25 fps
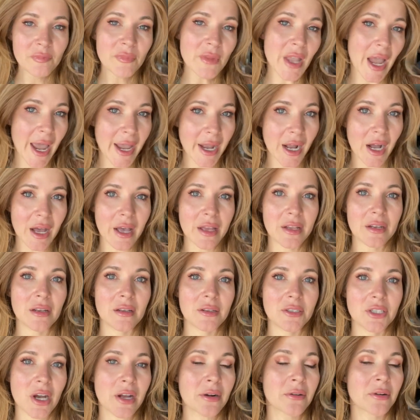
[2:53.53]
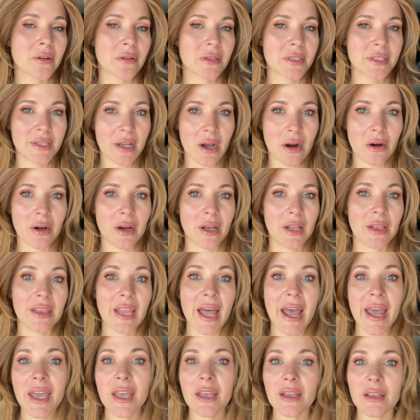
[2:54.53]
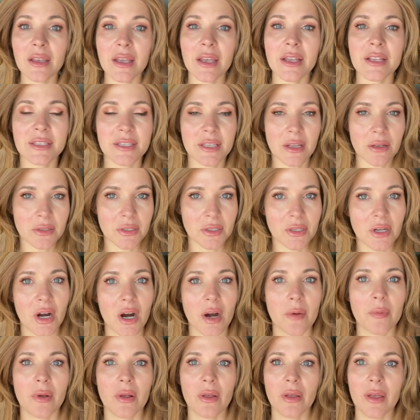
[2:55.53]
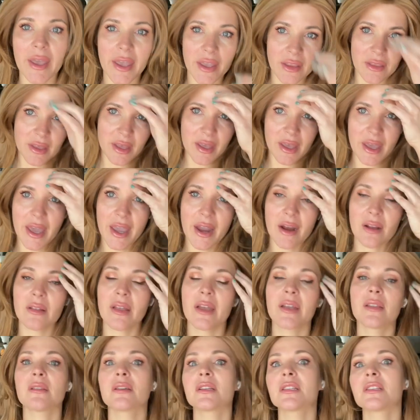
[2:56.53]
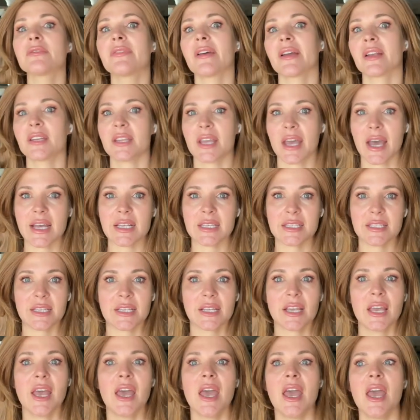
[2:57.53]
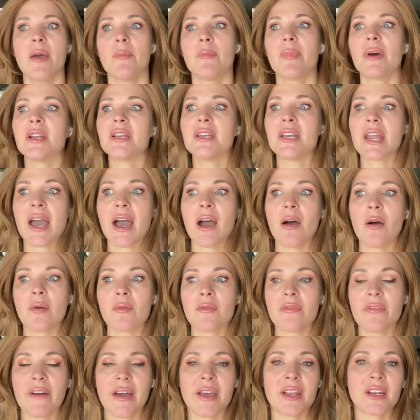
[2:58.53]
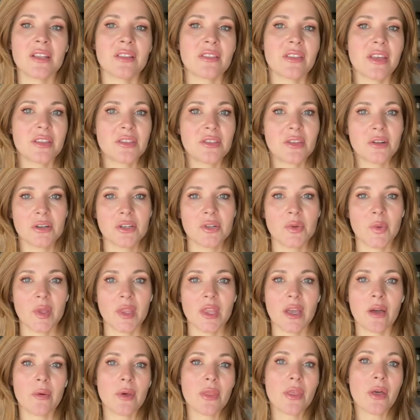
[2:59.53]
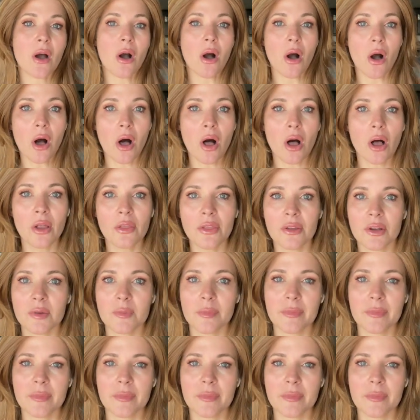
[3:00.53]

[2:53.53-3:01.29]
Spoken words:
I got Jon Renau Zara Light in salted caramel and the hairline looks fantastic. But now I'm finding that they're doing that with all their,